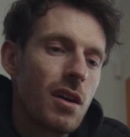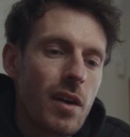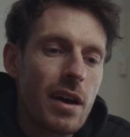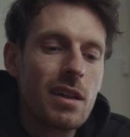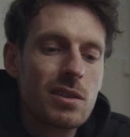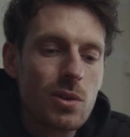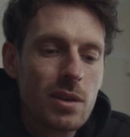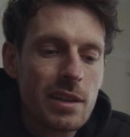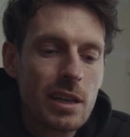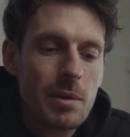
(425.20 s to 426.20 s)
Alright, and I'll talk a
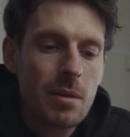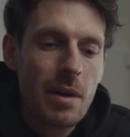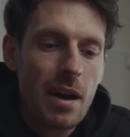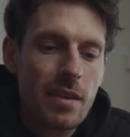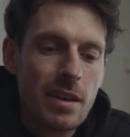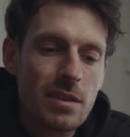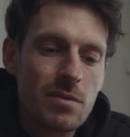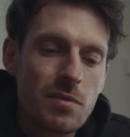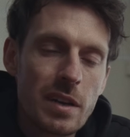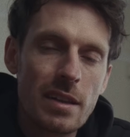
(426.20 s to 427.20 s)
little bit about these
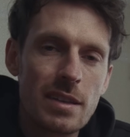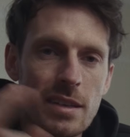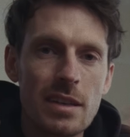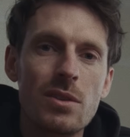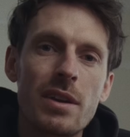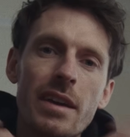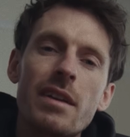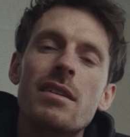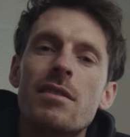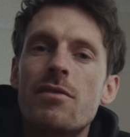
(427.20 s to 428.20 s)
realistic looking
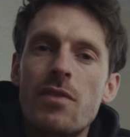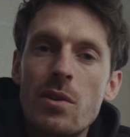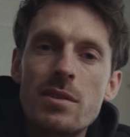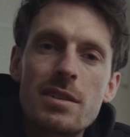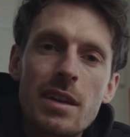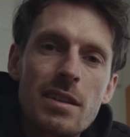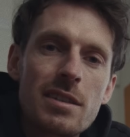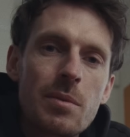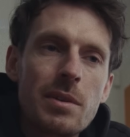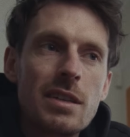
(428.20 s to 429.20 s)
phone scenes
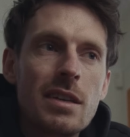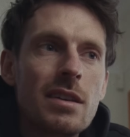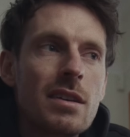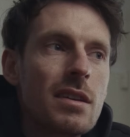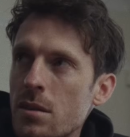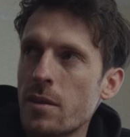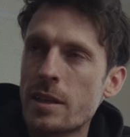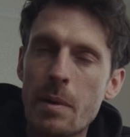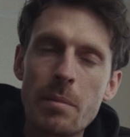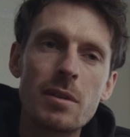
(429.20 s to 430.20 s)
that we did. So there's
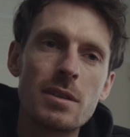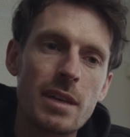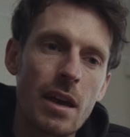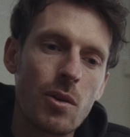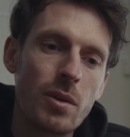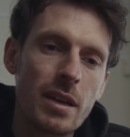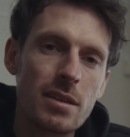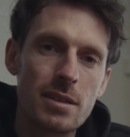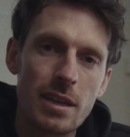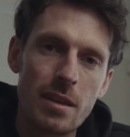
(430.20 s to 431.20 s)
people on set who need to
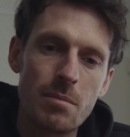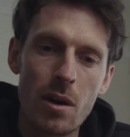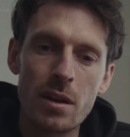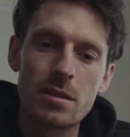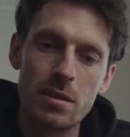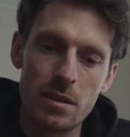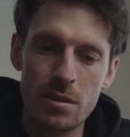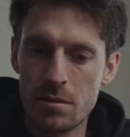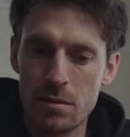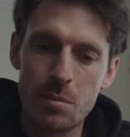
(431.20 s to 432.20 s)
see the monitor
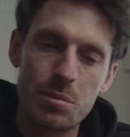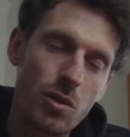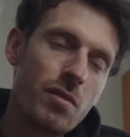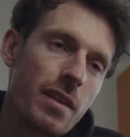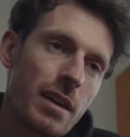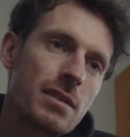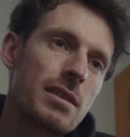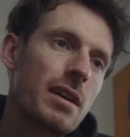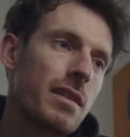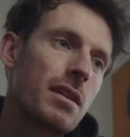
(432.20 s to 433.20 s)
and approve things, like the